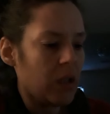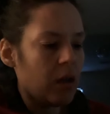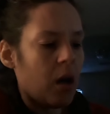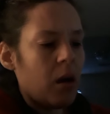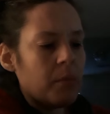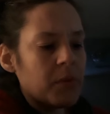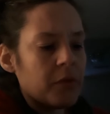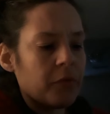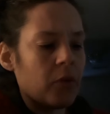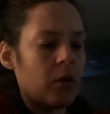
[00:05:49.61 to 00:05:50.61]
comes
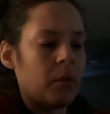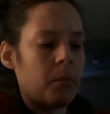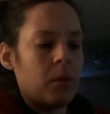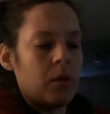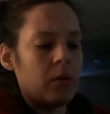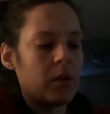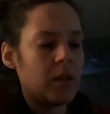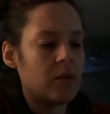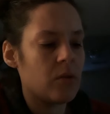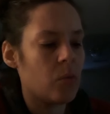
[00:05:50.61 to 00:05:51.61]
from,
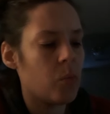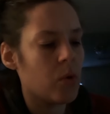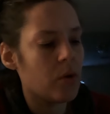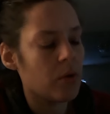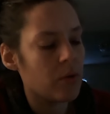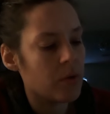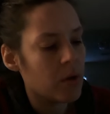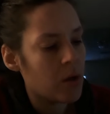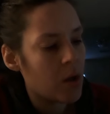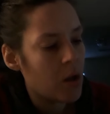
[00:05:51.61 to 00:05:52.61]
is the word
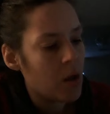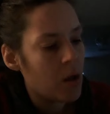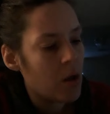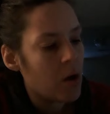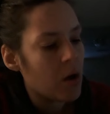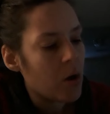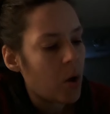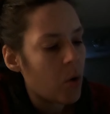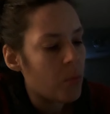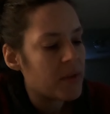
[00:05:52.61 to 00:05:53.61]

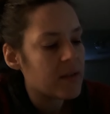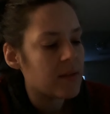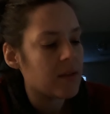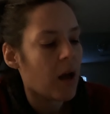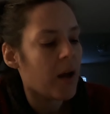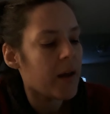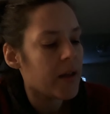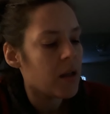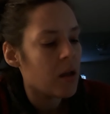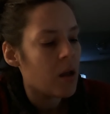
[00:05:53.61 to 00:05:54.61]

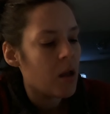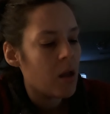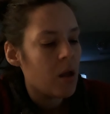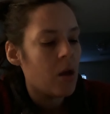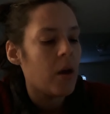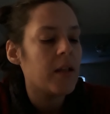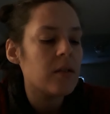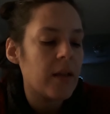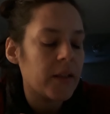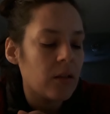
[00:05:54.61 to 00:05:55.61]
komistai. It's
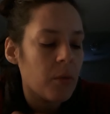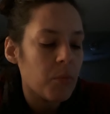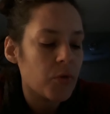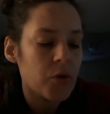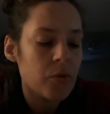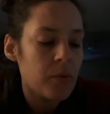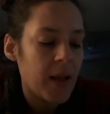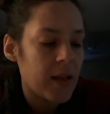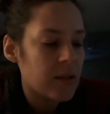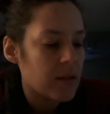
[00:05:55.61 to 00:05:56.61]
like number
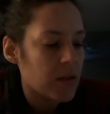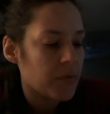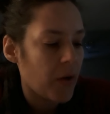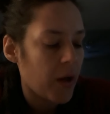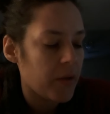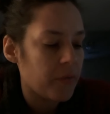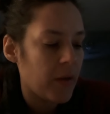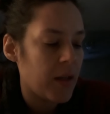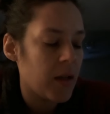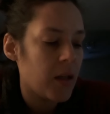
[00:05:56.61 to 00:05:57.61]
2865.
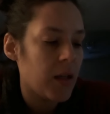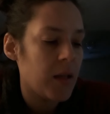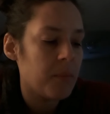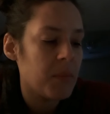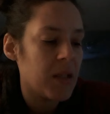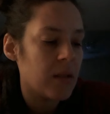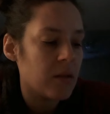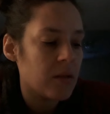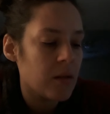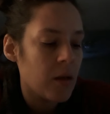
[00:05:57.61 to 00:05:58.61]
And it, it
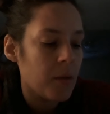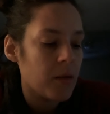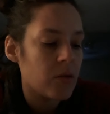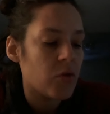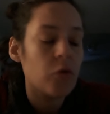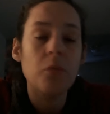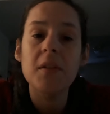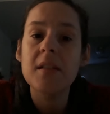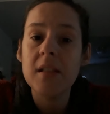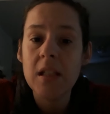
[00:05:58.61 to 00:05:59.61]
means to
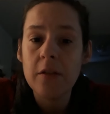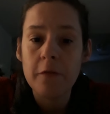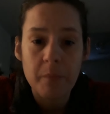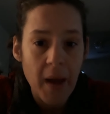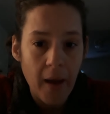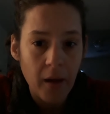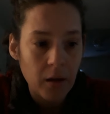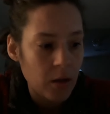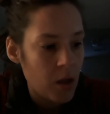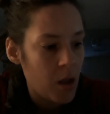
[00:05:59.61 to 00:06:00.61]
receive
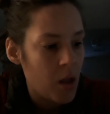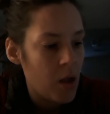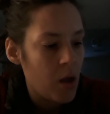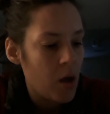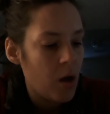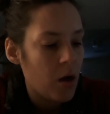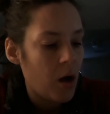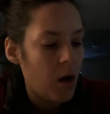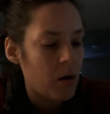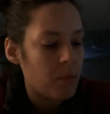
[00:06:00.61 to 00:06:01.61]
back,
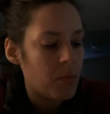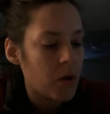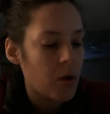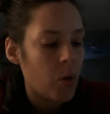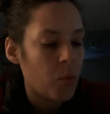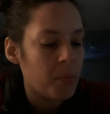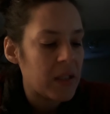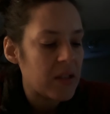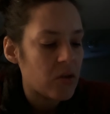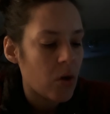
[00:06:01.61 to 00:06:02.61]
um,
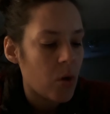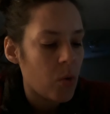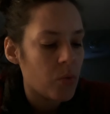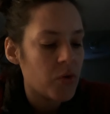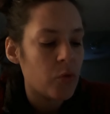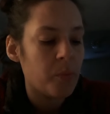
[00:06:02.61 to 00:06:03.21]
komizo, to